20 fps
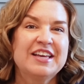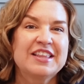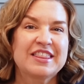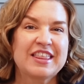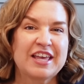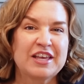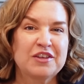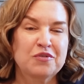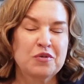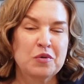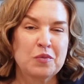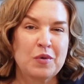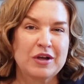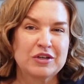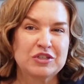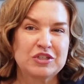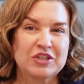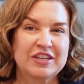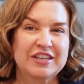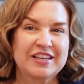Thanks for
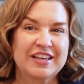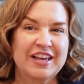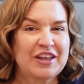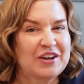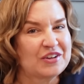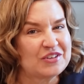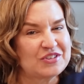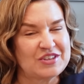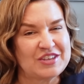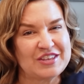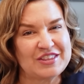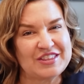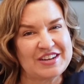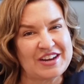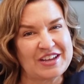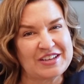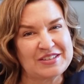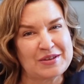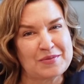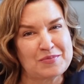watching, and I'll see you in the
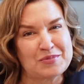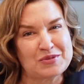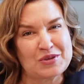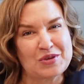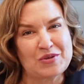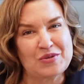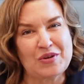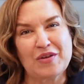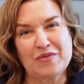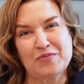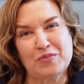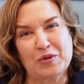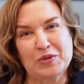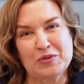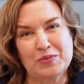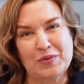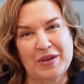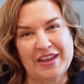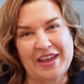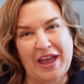next episode of
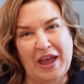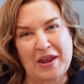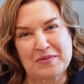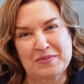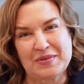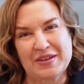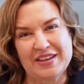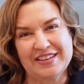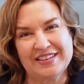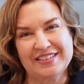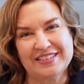Breezeway Academy.